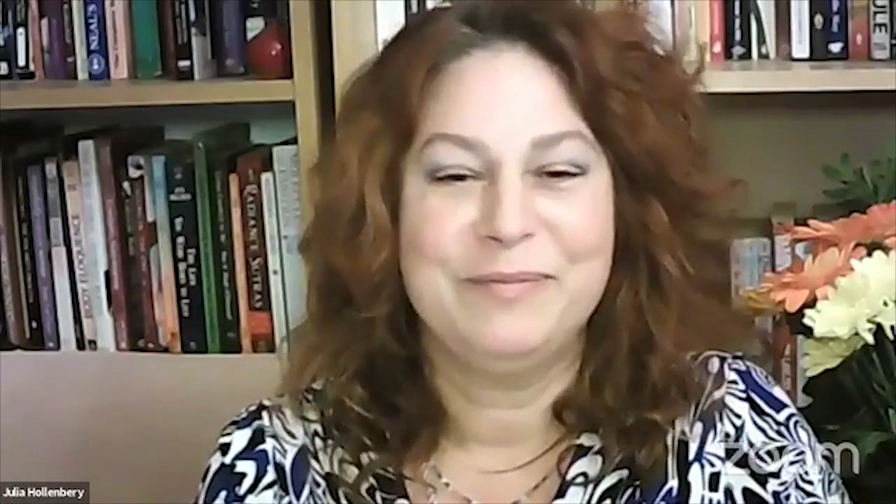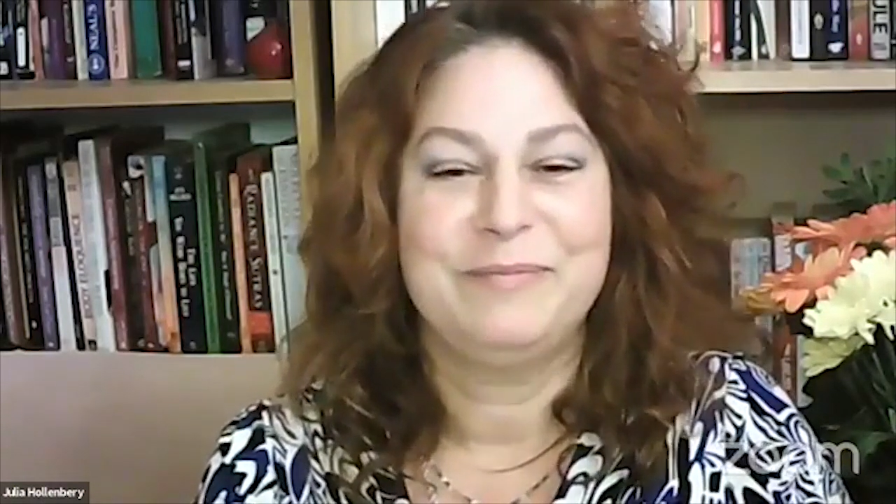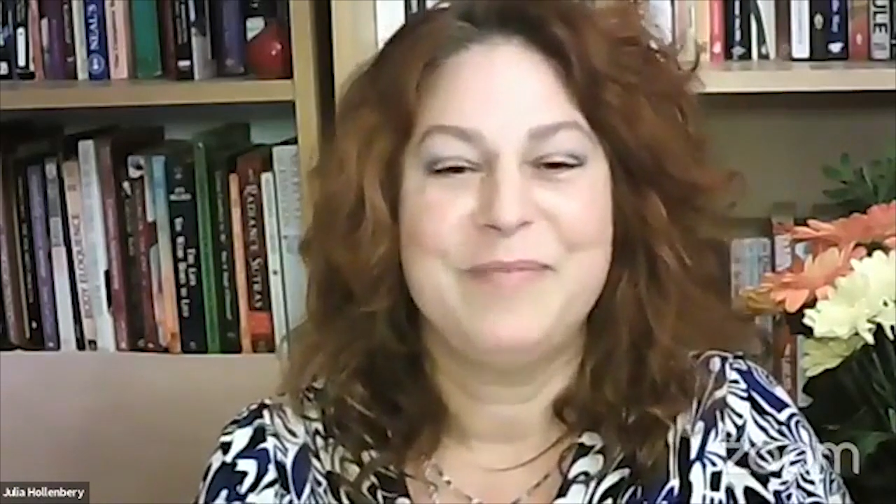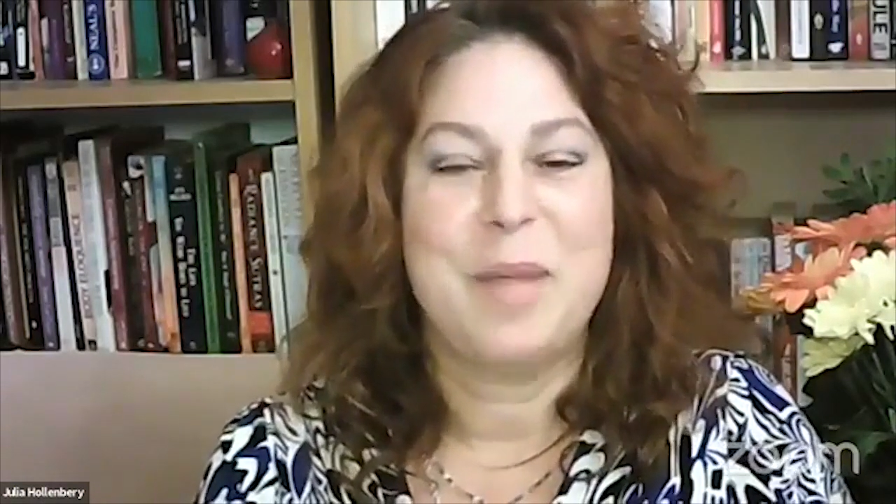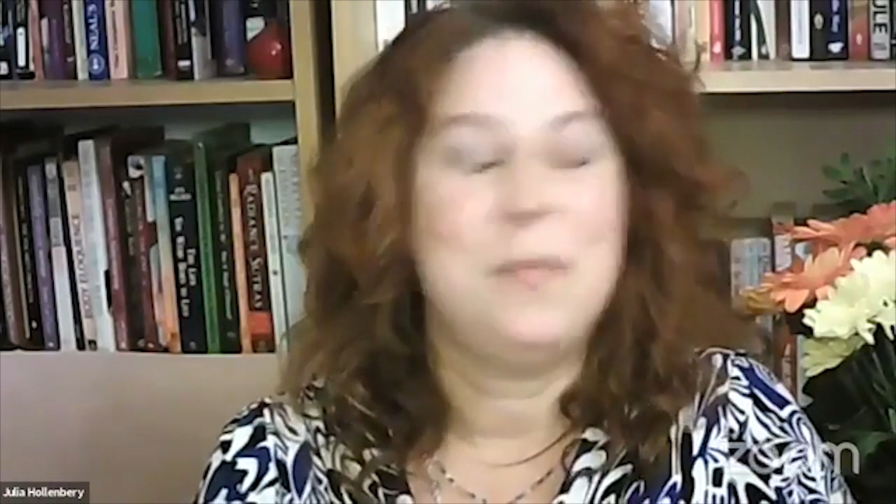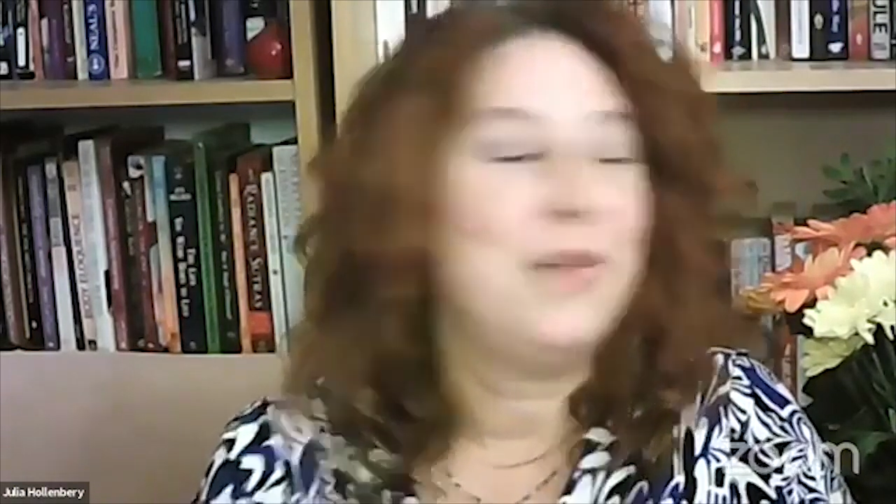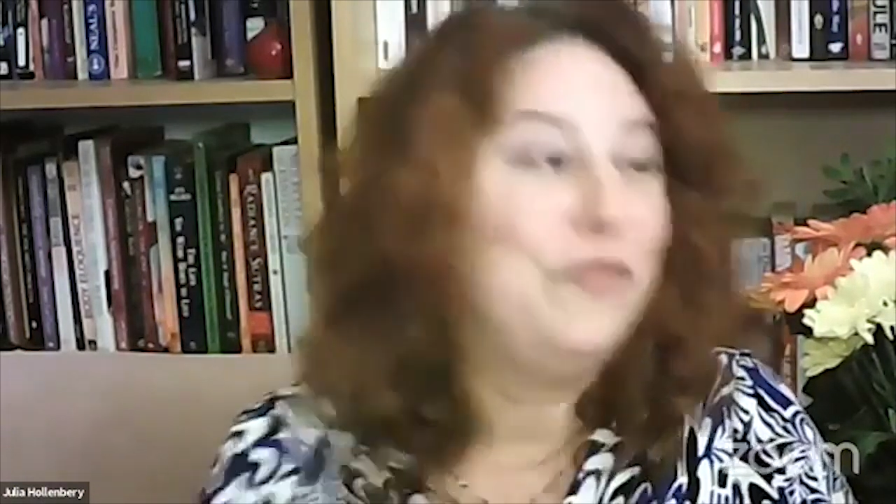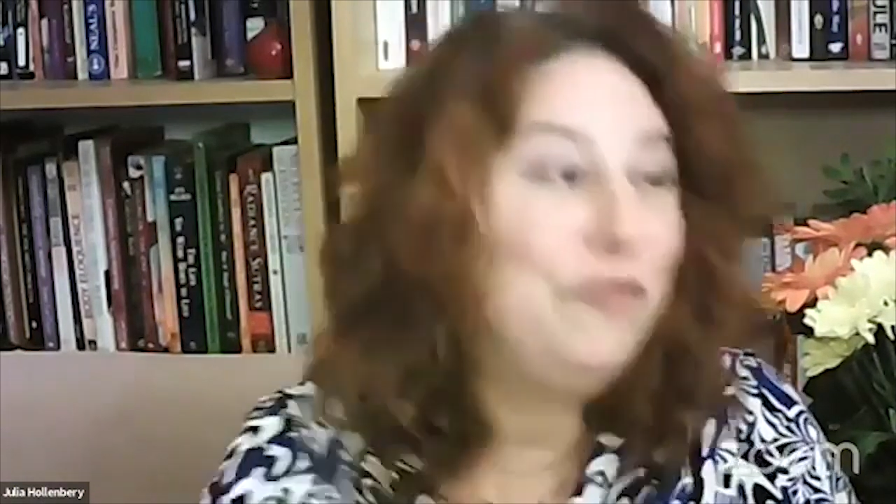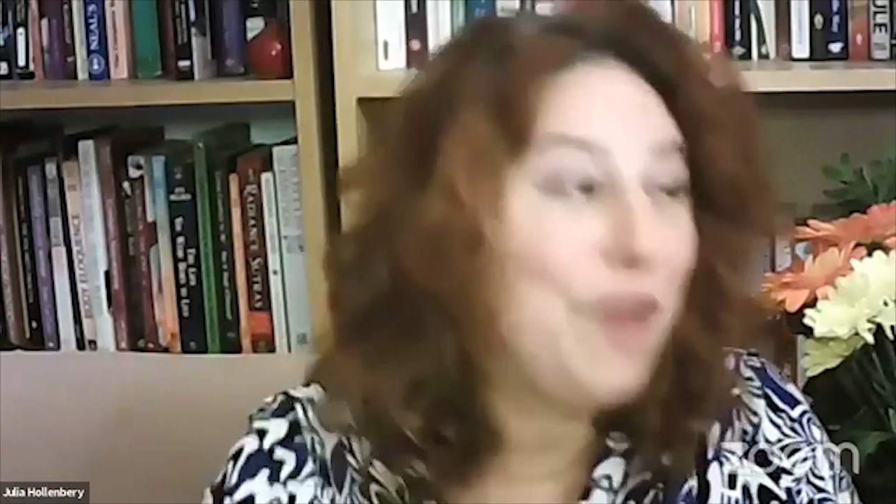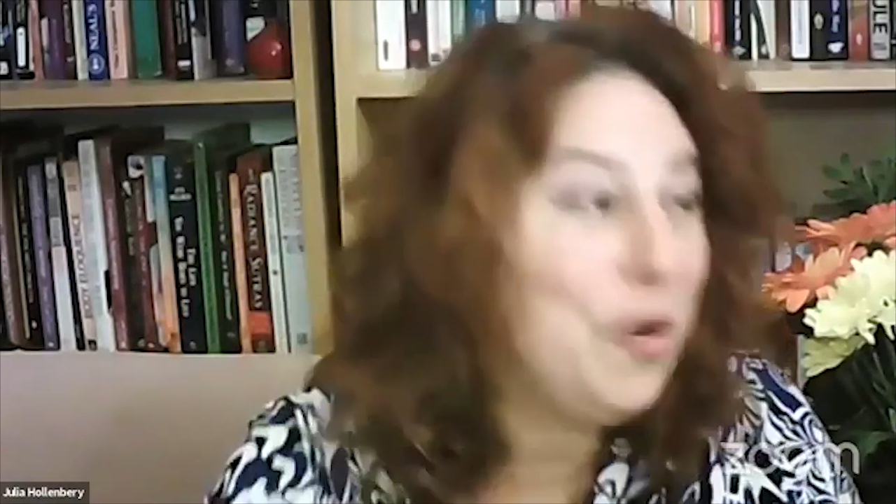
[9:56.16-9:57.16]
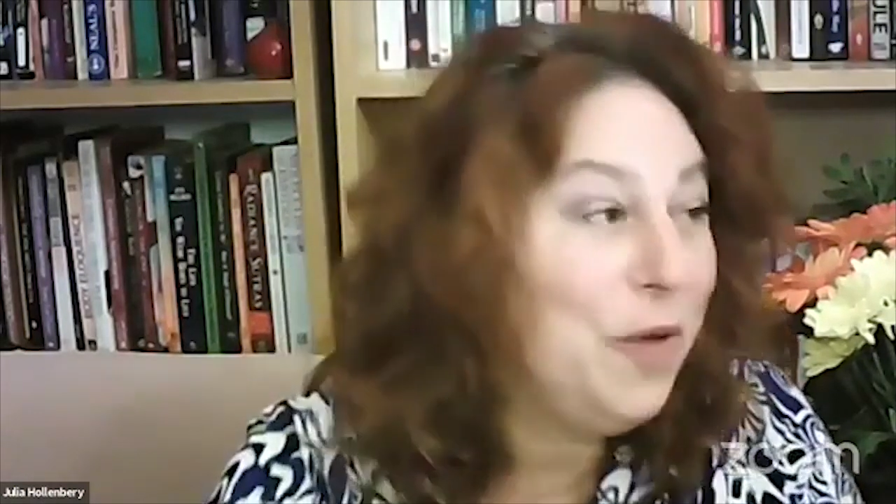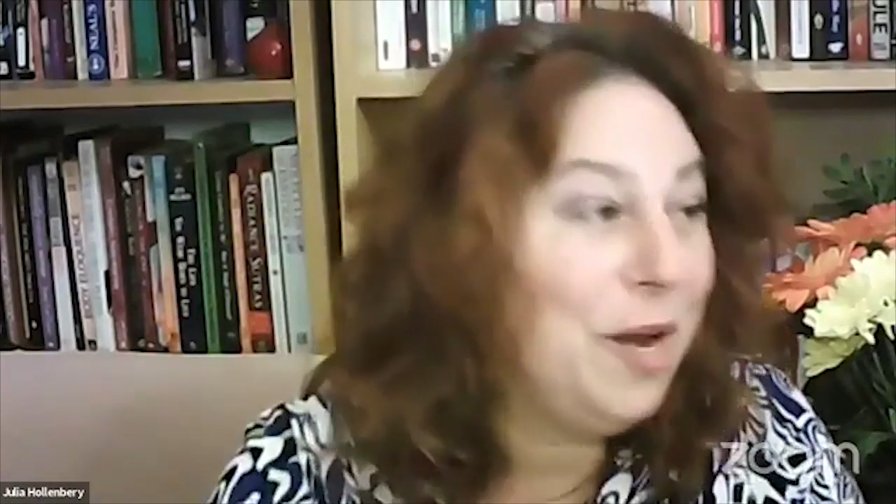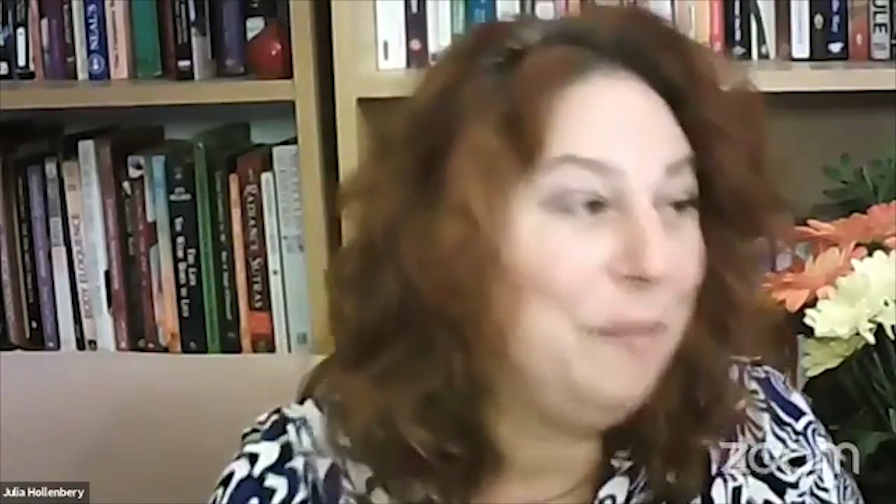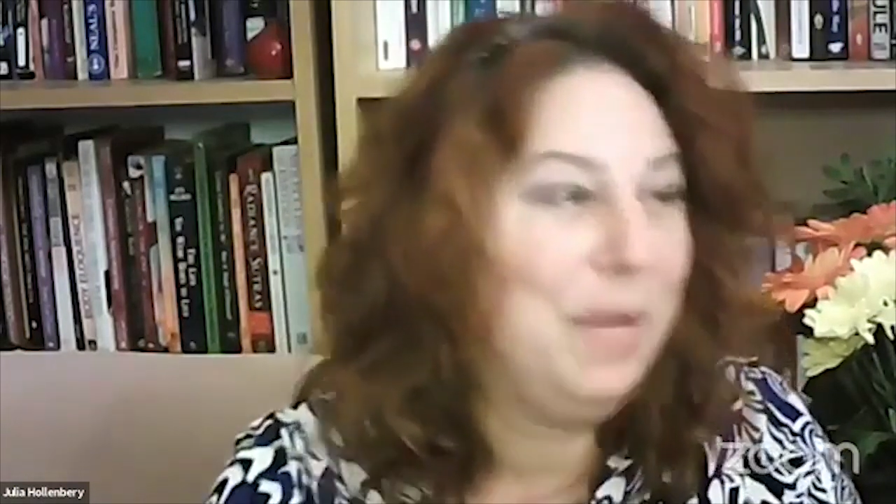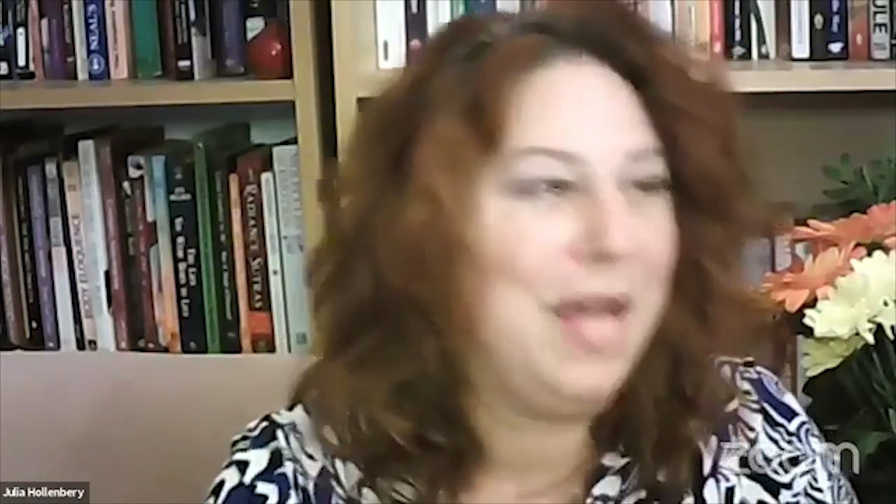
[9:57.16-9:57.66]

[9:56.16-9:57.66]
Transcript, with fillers: and my phone number